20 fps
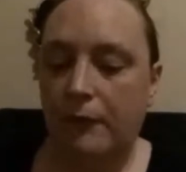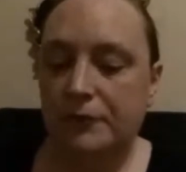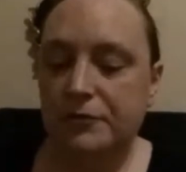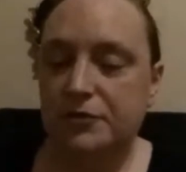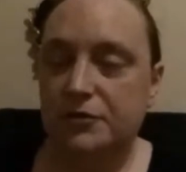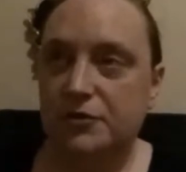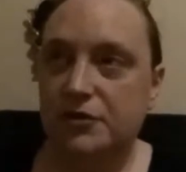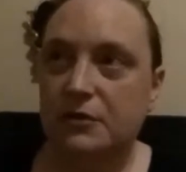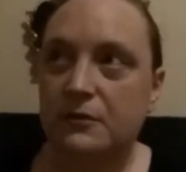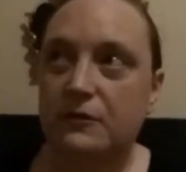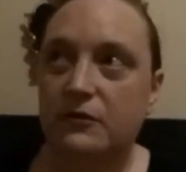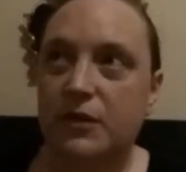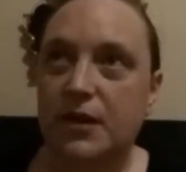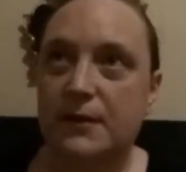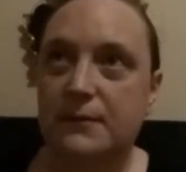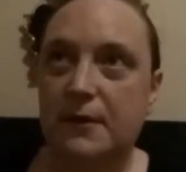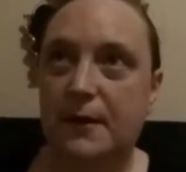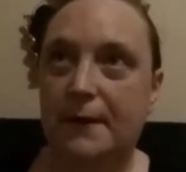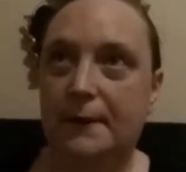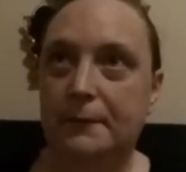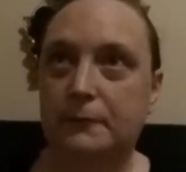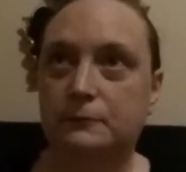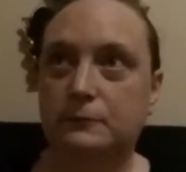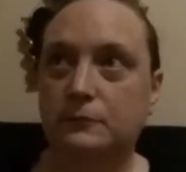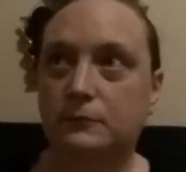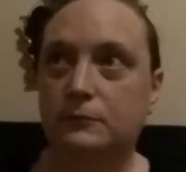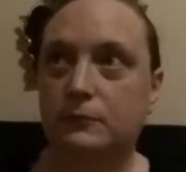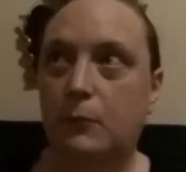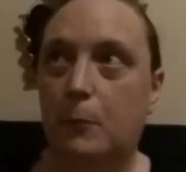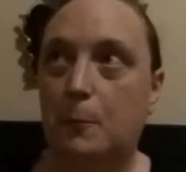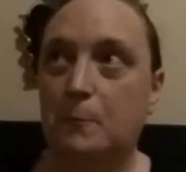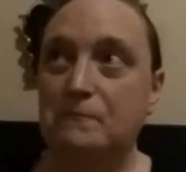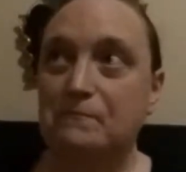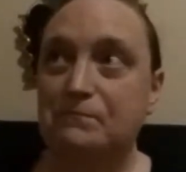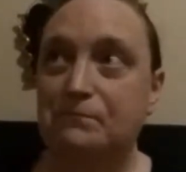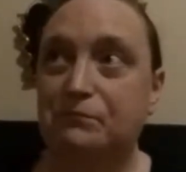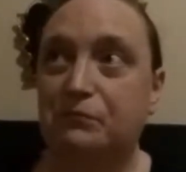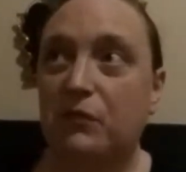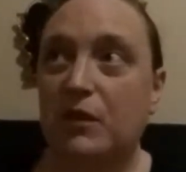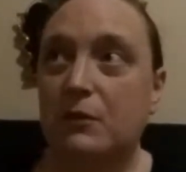So some of the, like,
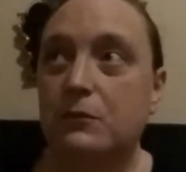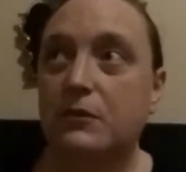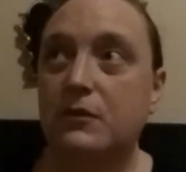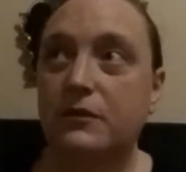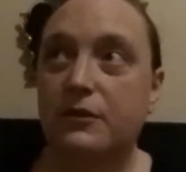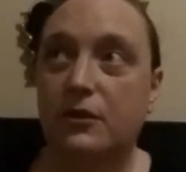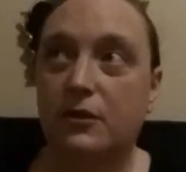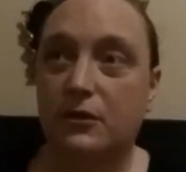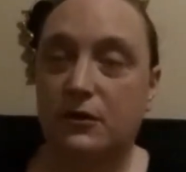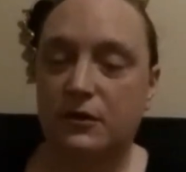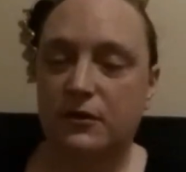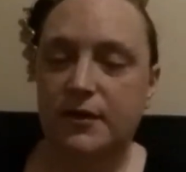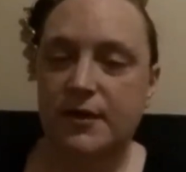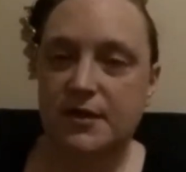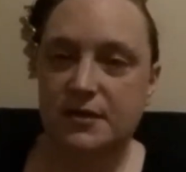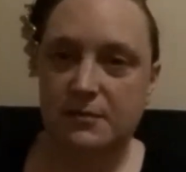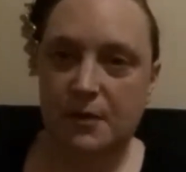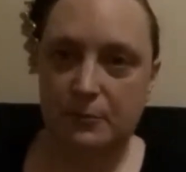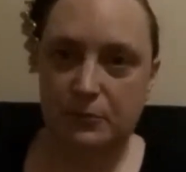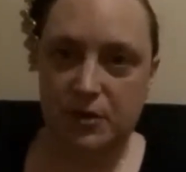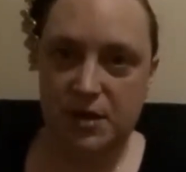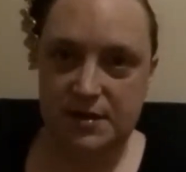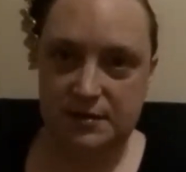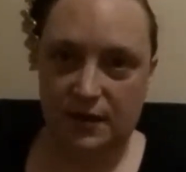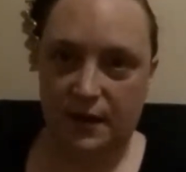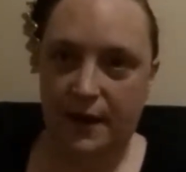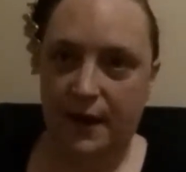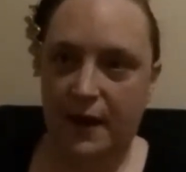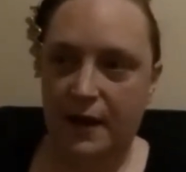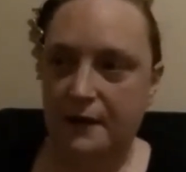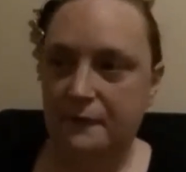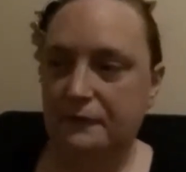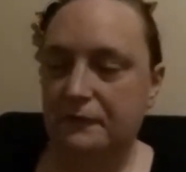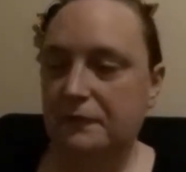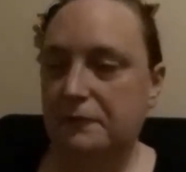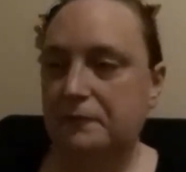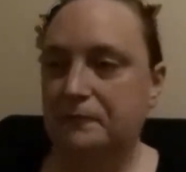one of the earliest memories I have,